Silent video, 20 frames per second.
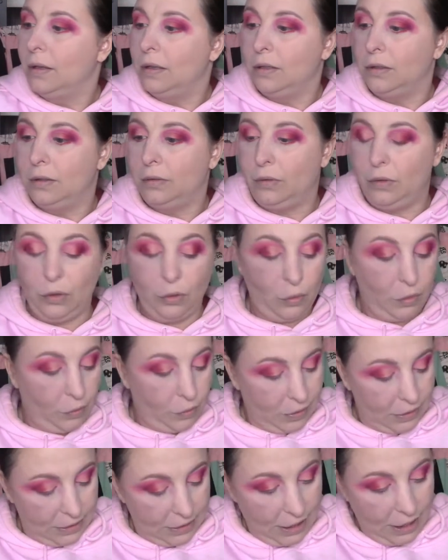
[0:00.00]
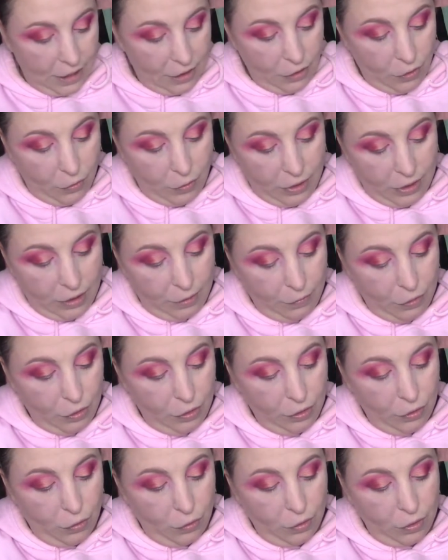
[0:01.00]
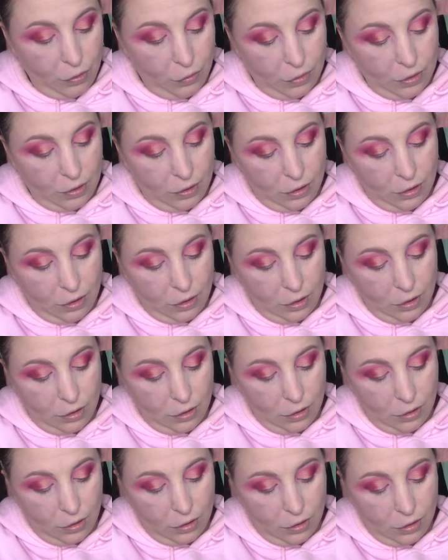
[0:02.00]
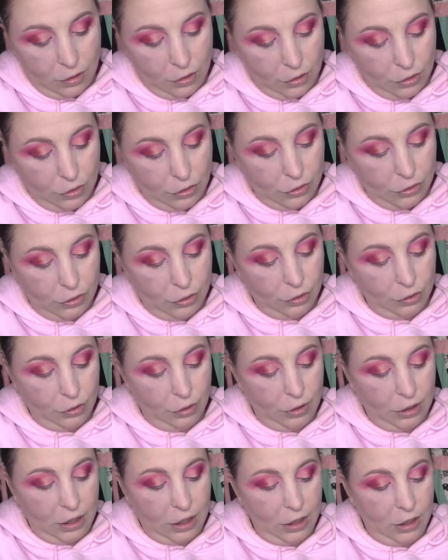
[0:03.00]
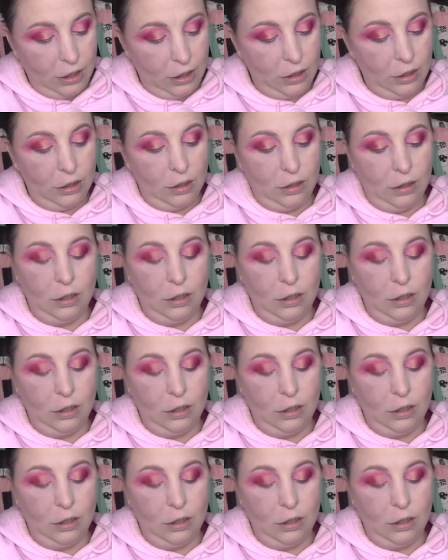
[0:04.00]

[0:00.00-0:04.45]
so I'm going to go with this angle one. I'm going to go in with sugar cane.